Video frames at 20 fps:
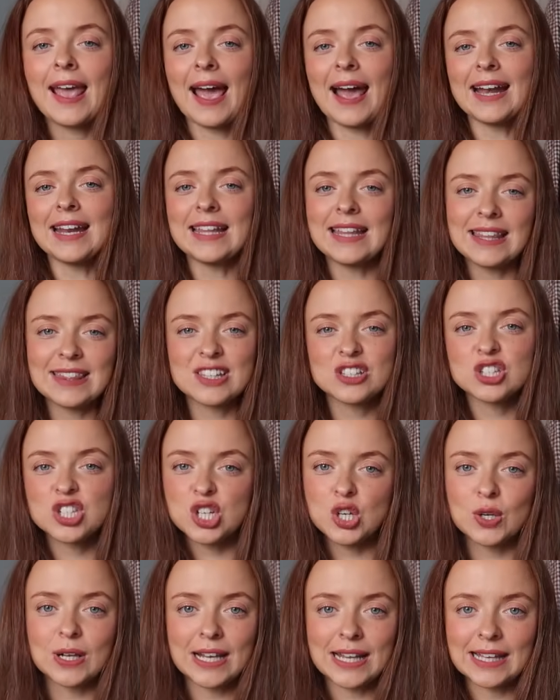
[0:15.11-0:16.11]
Anything that's
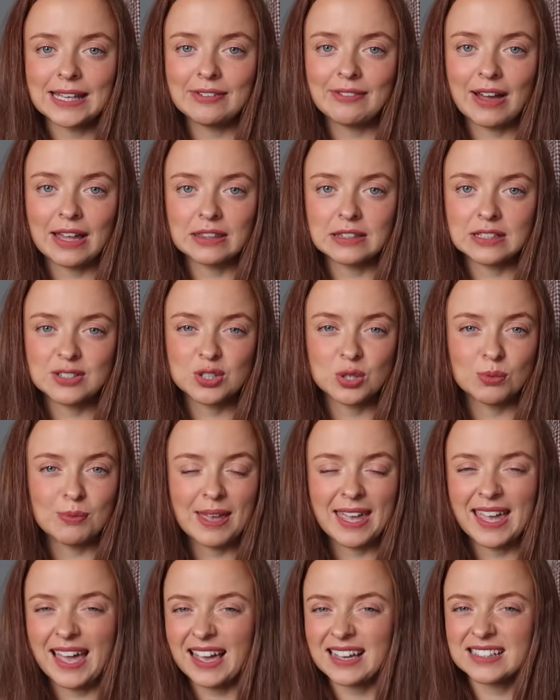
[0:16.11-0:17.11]
too clingy around the
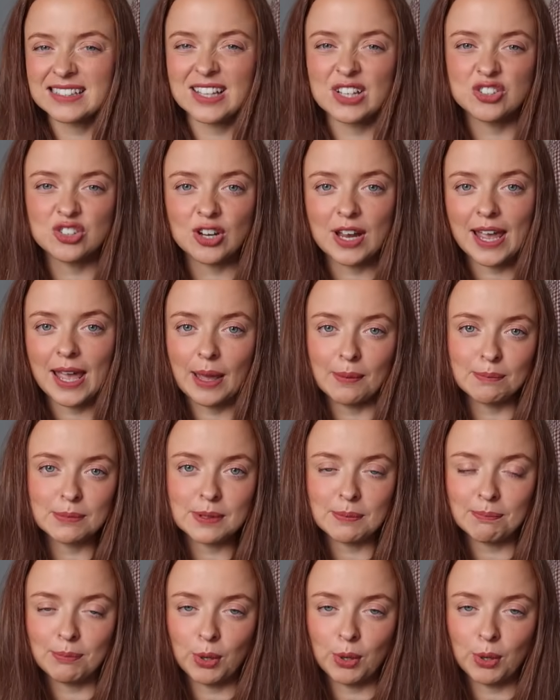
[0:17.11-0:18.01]
tummy, etc., hips,